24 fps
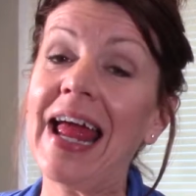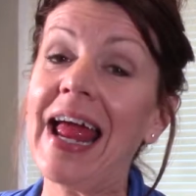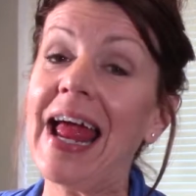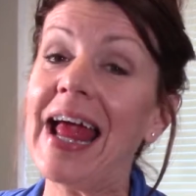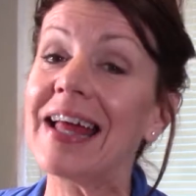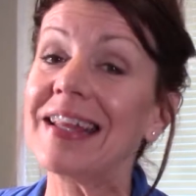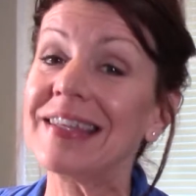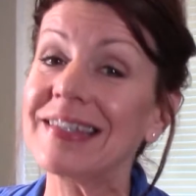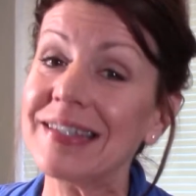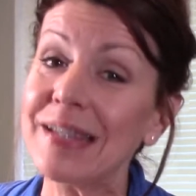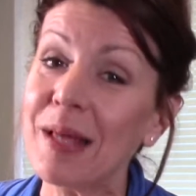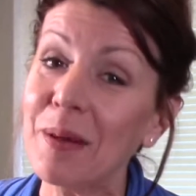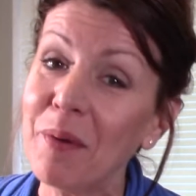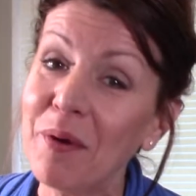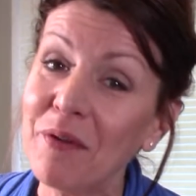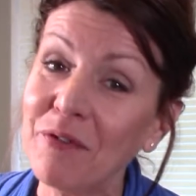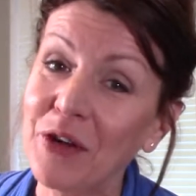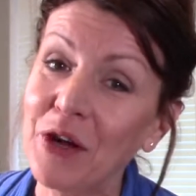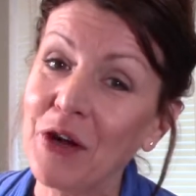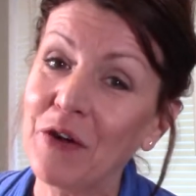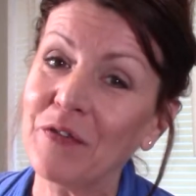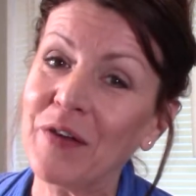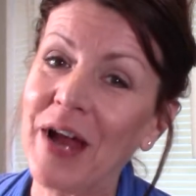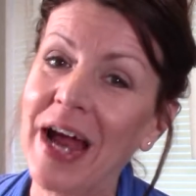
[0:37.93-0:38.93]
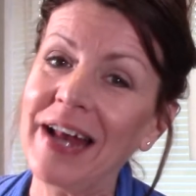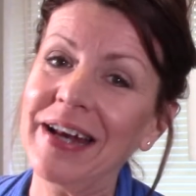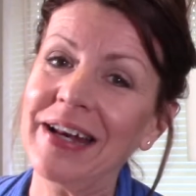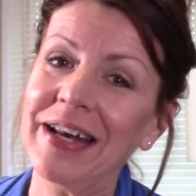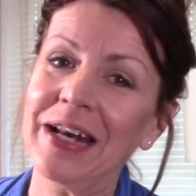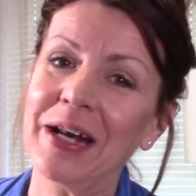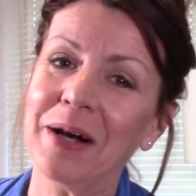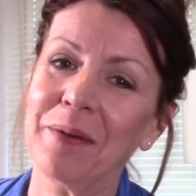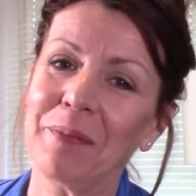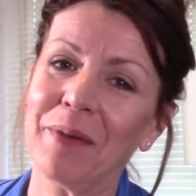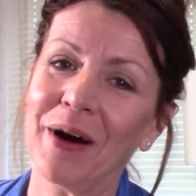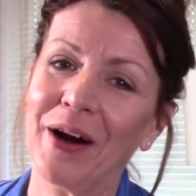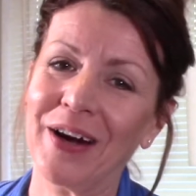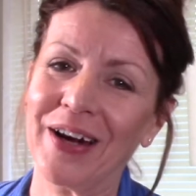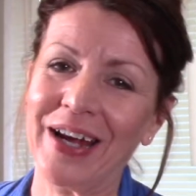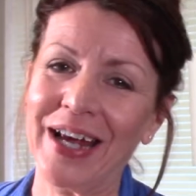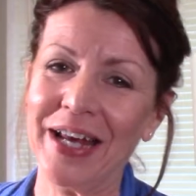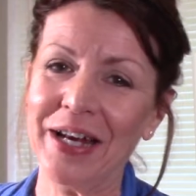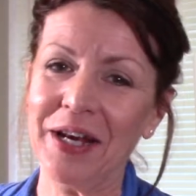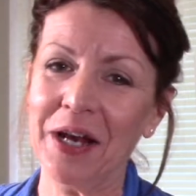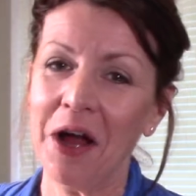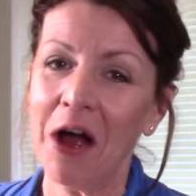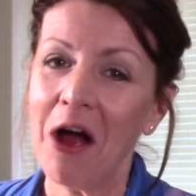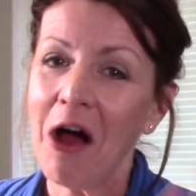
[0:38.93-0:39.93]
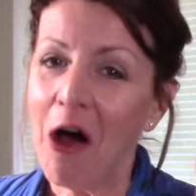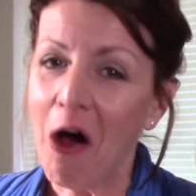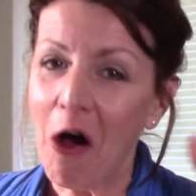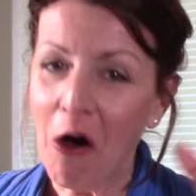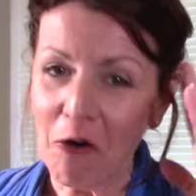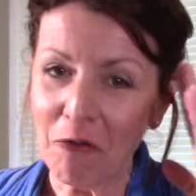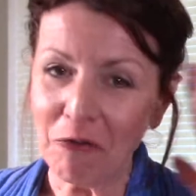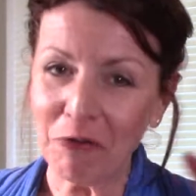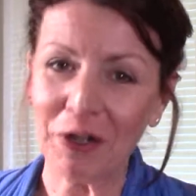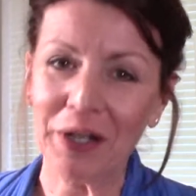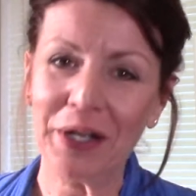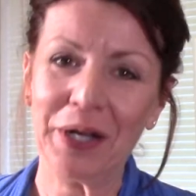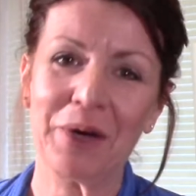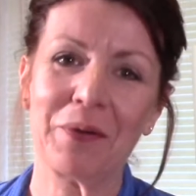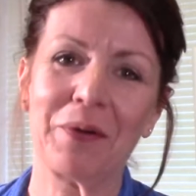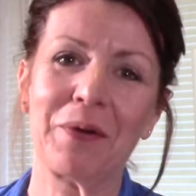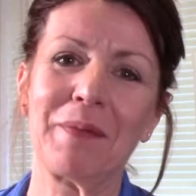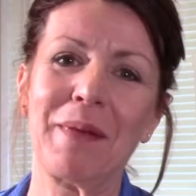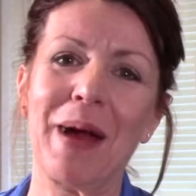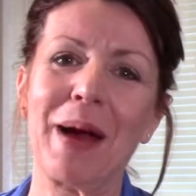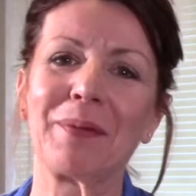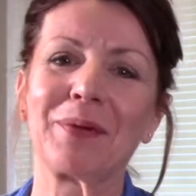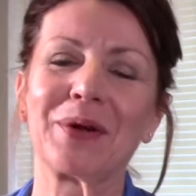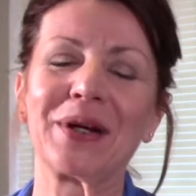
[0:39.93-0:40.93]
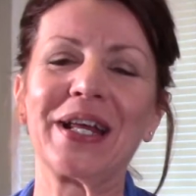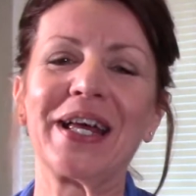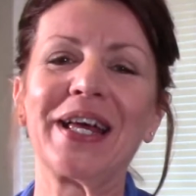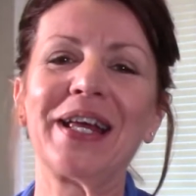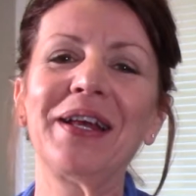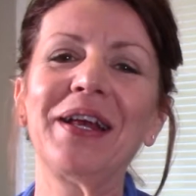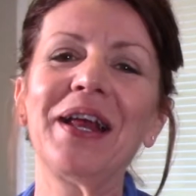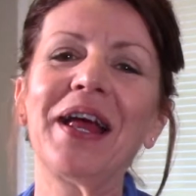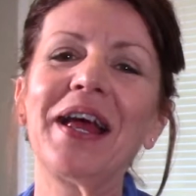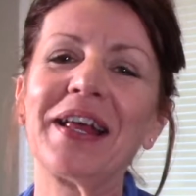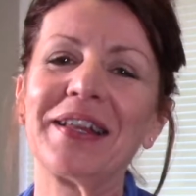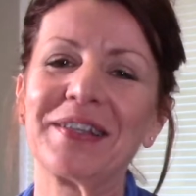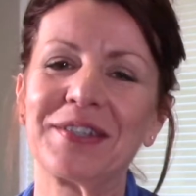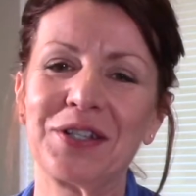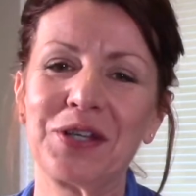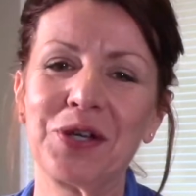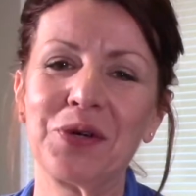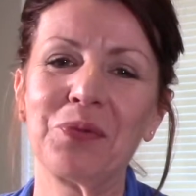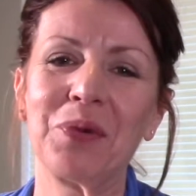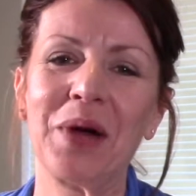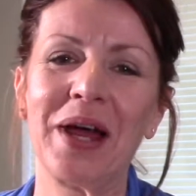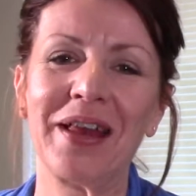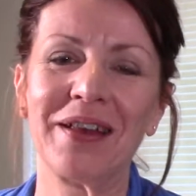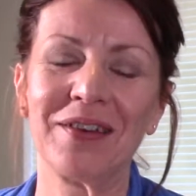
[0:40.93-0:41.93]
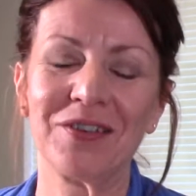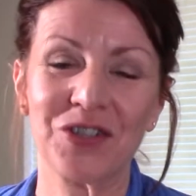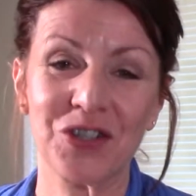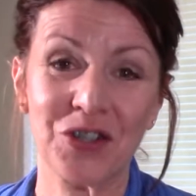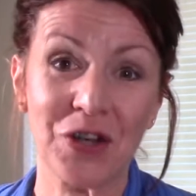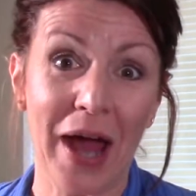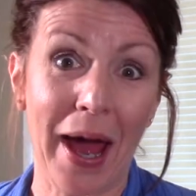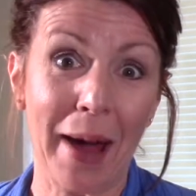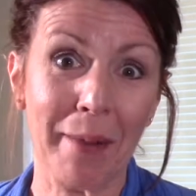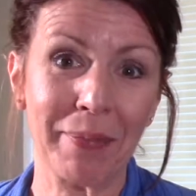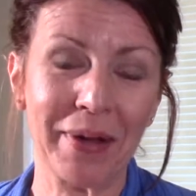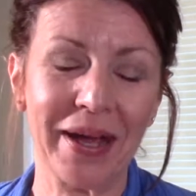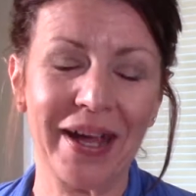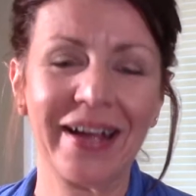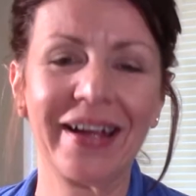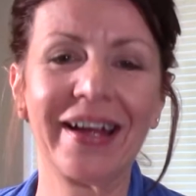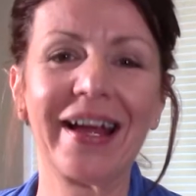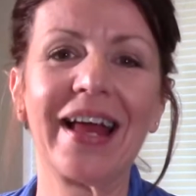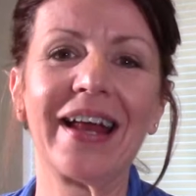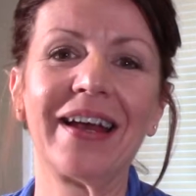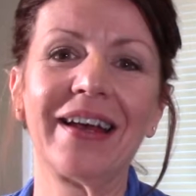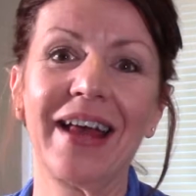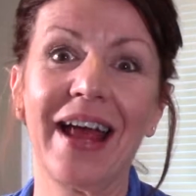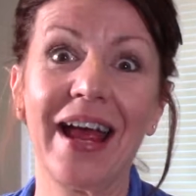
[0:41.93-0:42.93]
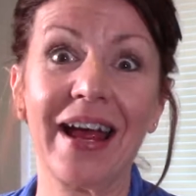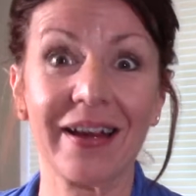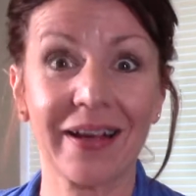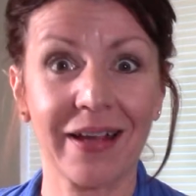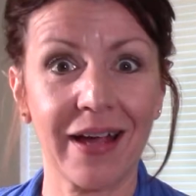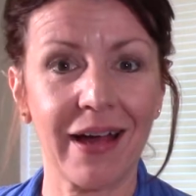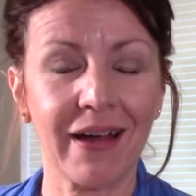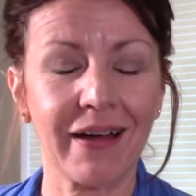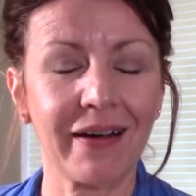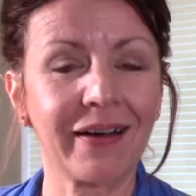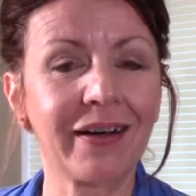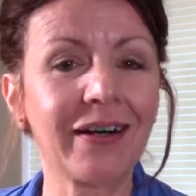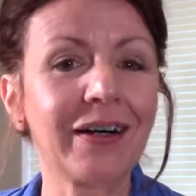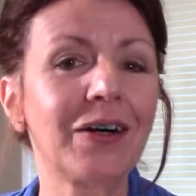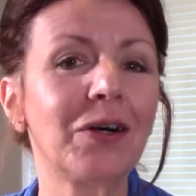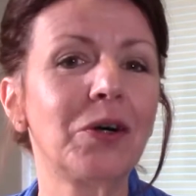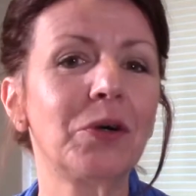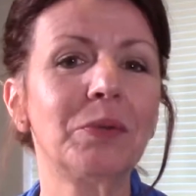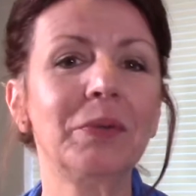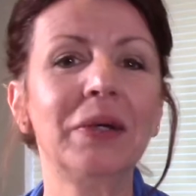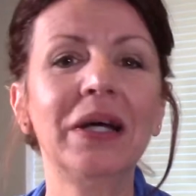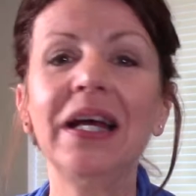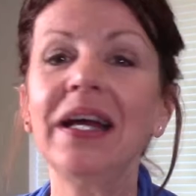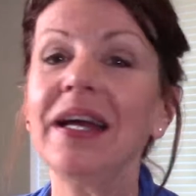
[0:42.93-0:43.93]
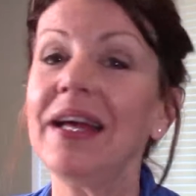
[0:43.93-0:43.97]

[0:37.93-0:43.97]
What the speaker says: And some of you have gotten it at market. Hopefully you remembered it as you went shopping and got home.